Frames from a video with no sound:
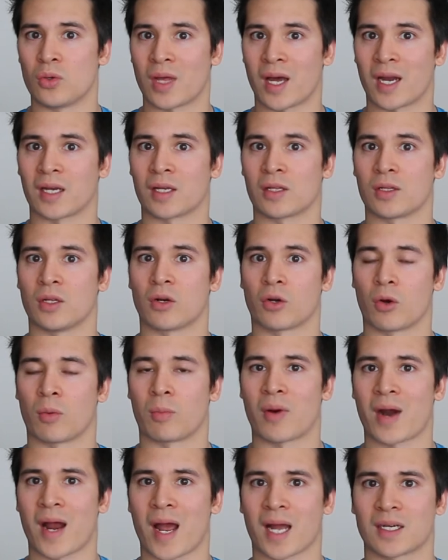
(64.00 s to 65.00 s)
that in clinical
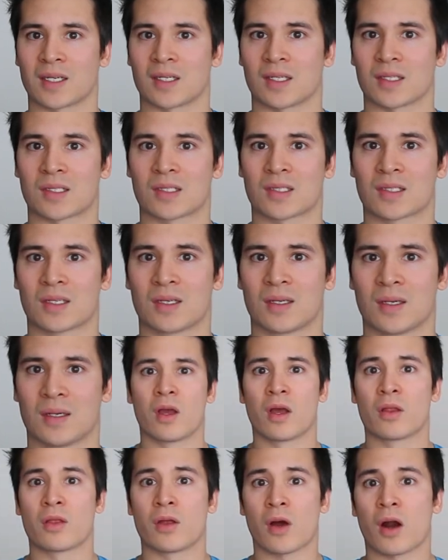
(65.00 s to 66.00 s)
practice.
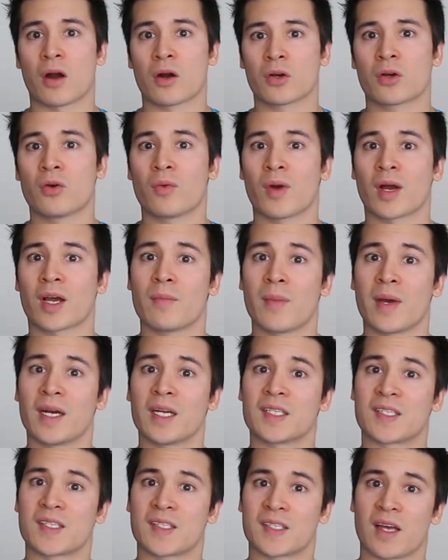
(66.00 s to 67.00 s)
The article
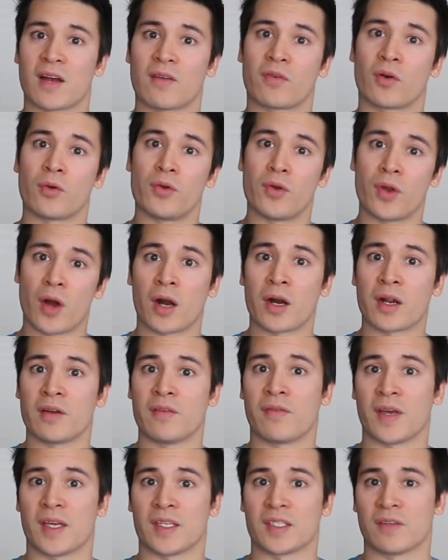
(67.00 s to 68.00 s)
recommended several
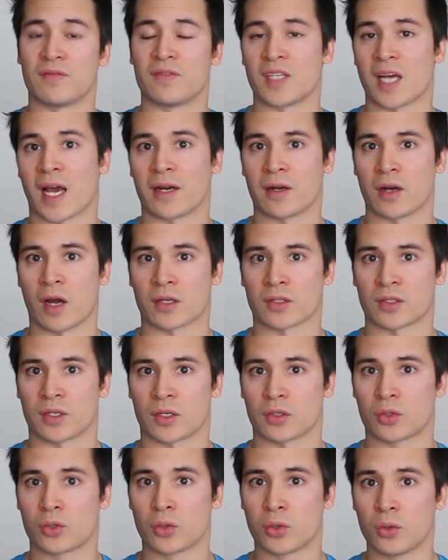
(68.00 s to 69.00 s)
non-invasive
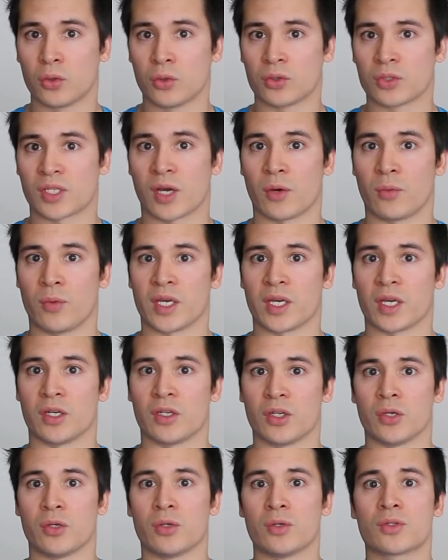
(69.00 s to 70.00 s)
diagnostic tools that we
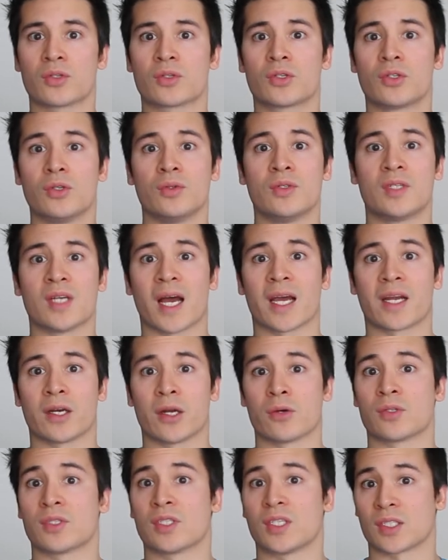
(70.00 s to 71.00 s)
can use to
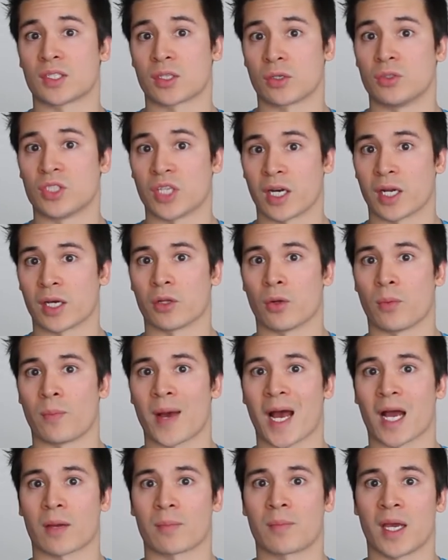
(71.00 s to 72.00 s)
diagnose discogenic low
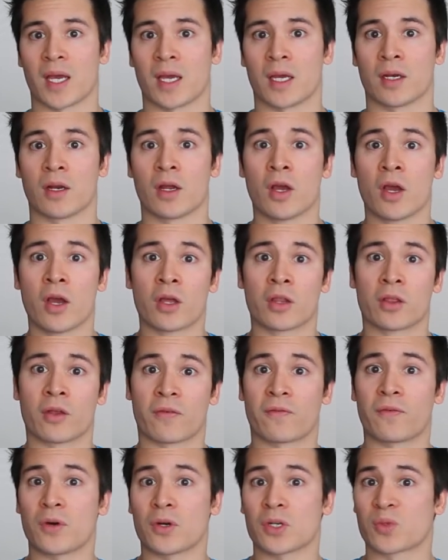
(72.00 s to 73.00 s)
back pain. The
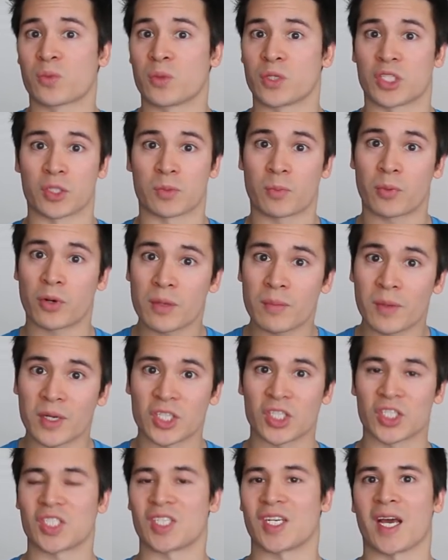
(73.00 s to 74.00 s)
first, which is pretty
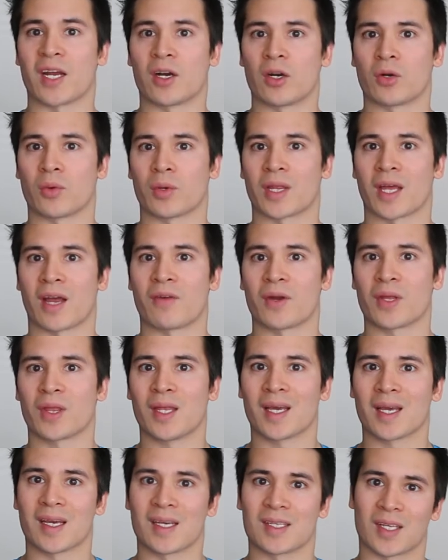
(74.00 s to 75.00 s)
much standard with
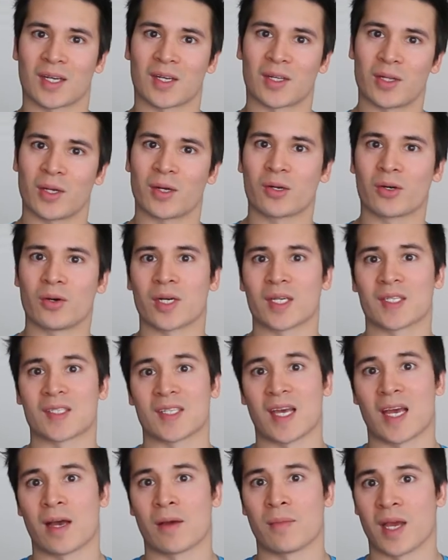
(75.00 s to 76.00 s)
everything, is a clinical
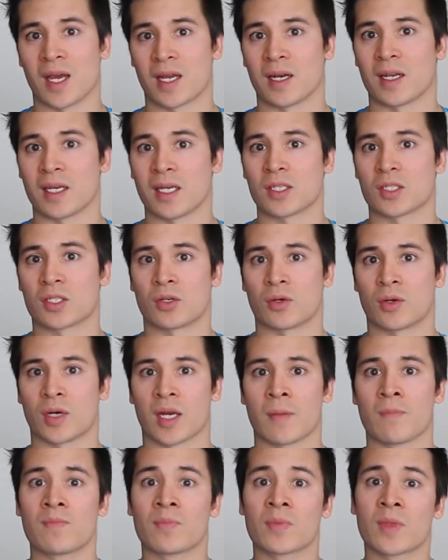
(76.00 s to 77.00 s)
exam and a
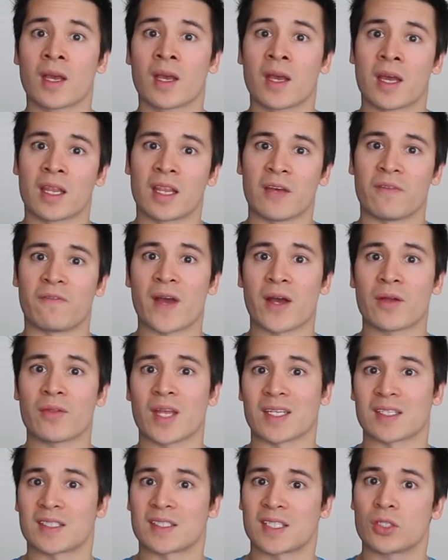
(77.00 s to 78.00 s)
history. They
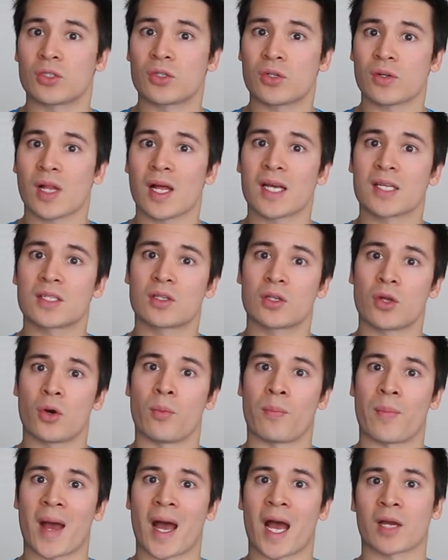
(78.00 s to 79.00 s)
found that centralized
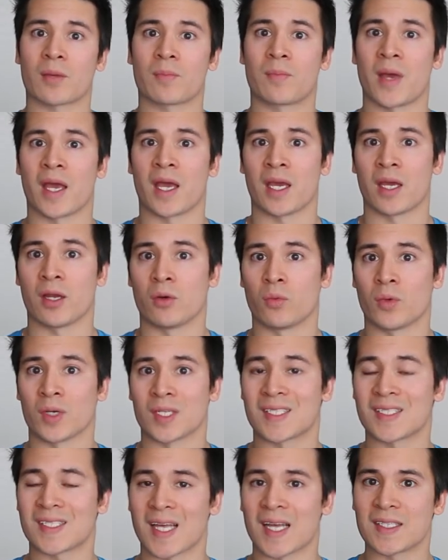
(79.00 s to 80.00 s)
low back pain
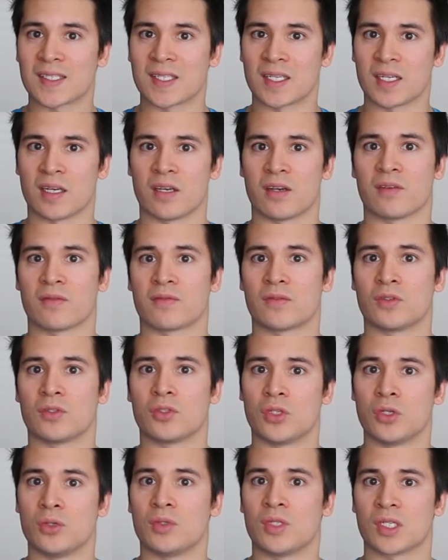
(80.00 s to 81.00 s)
was sensitive
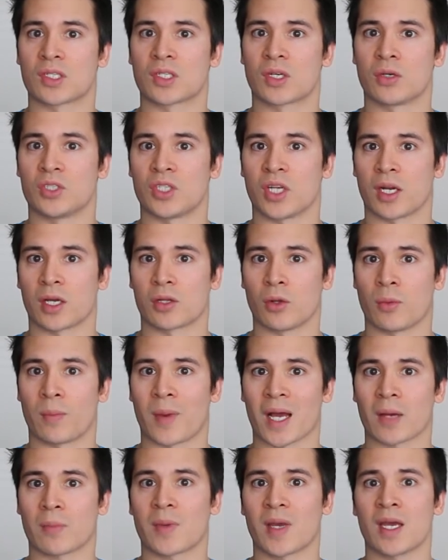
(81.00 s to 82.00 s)
to discogenic low
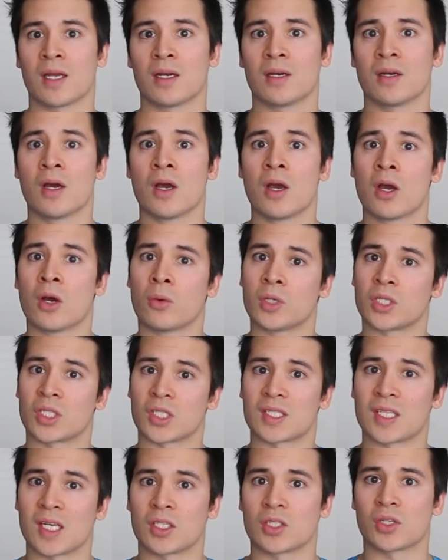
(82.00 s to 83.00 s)
back pain, which
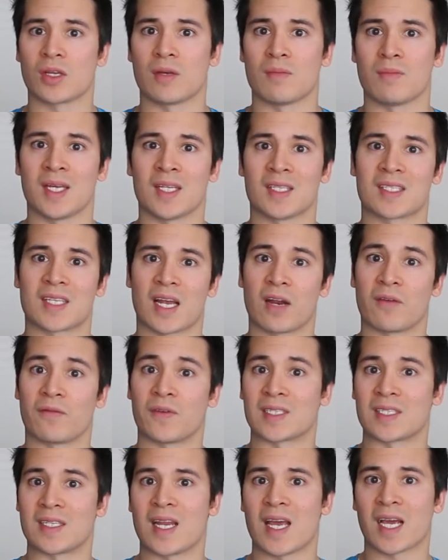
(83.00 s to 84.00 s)
essentially means that if
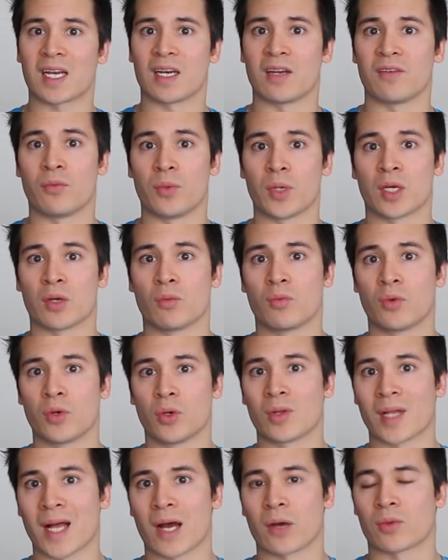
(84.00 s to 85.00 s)
it's negative, we can
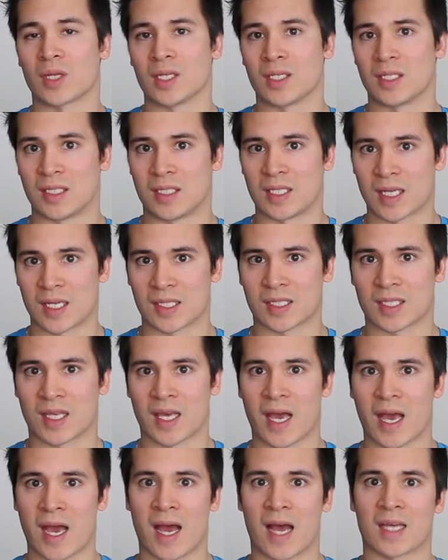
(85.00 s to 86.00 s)
rule out the
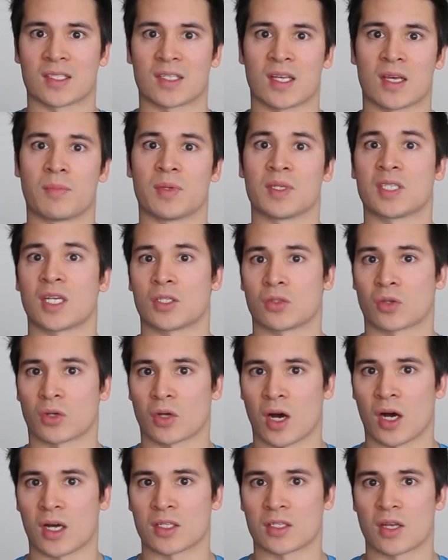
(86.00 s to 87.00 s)
disc as a potential
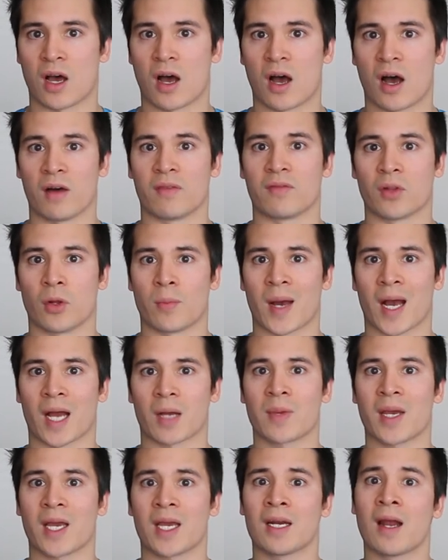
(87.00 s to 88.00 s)
cause of low
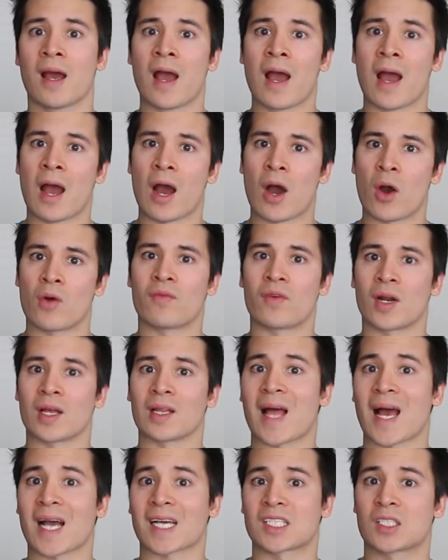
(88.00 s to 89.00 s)
back pain. However,
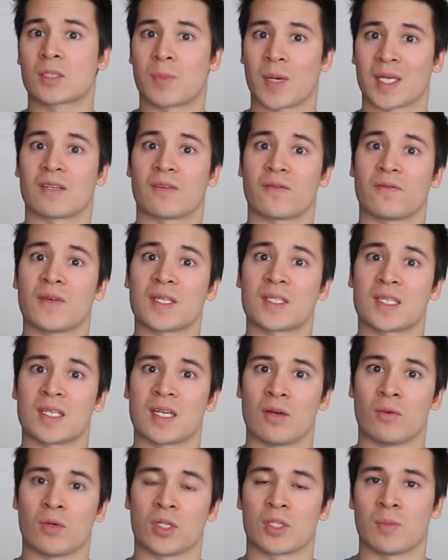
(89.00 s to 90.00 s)
it lacks
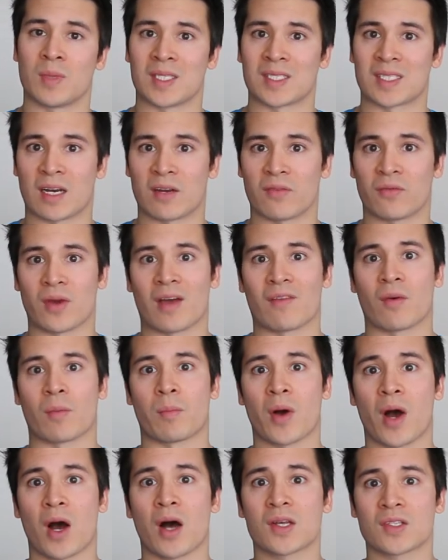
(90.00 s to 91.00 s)
specificity, which means that if we have
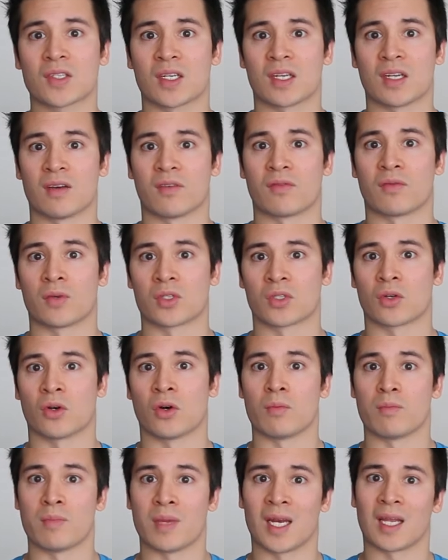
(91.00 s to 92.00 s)
a positive
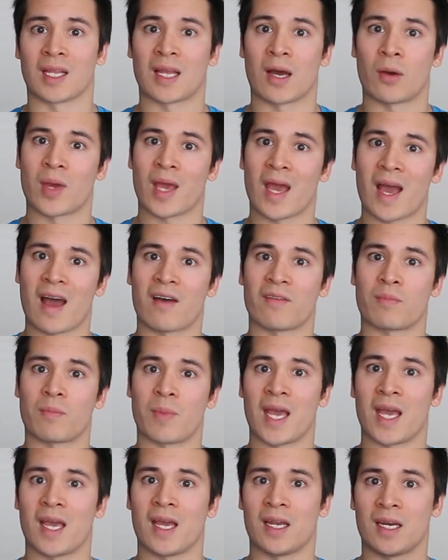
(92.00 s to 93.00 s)
result, meaning that we have
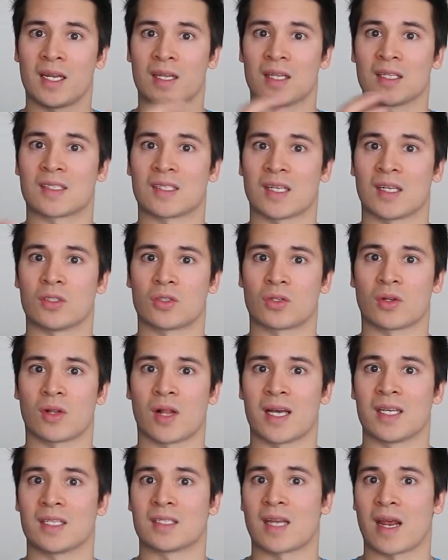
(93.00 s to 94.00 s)
pain in the
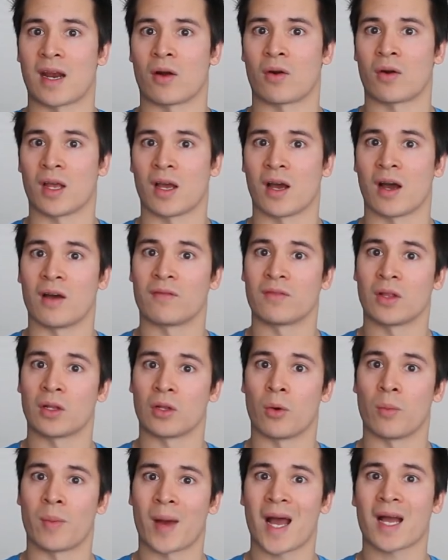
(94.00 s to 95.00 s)
centralized area of the
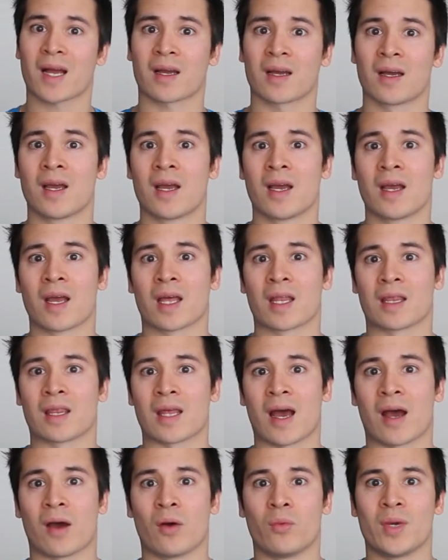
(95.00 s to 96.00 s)
low back,
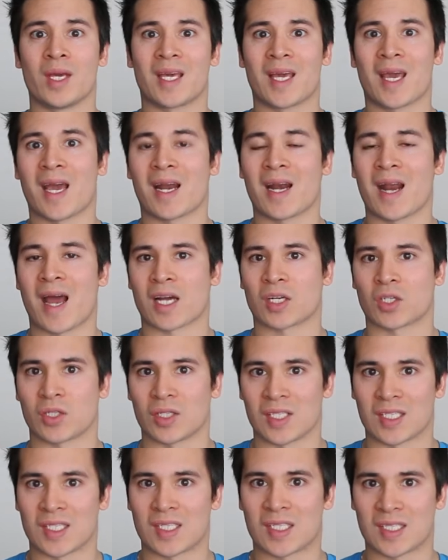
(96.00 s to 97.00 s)
that we can't
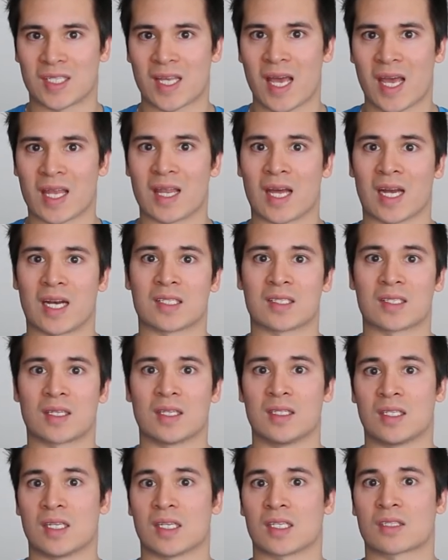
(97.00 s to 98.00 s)
actually say that it's
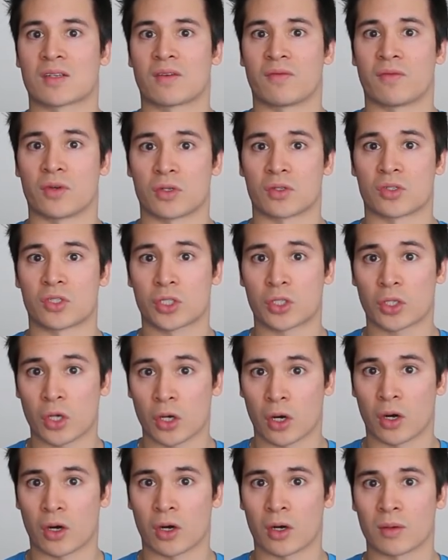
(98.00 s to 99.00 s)
the disc for
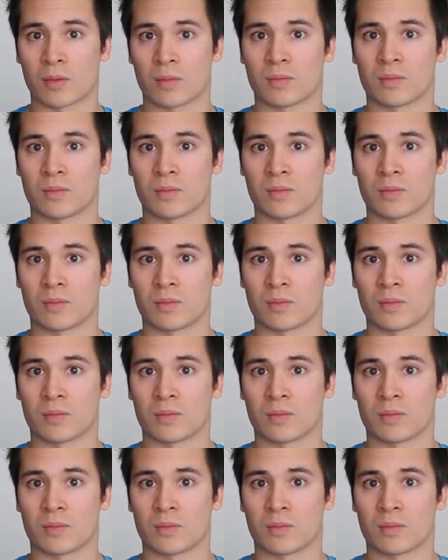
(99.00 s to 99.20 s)
sure.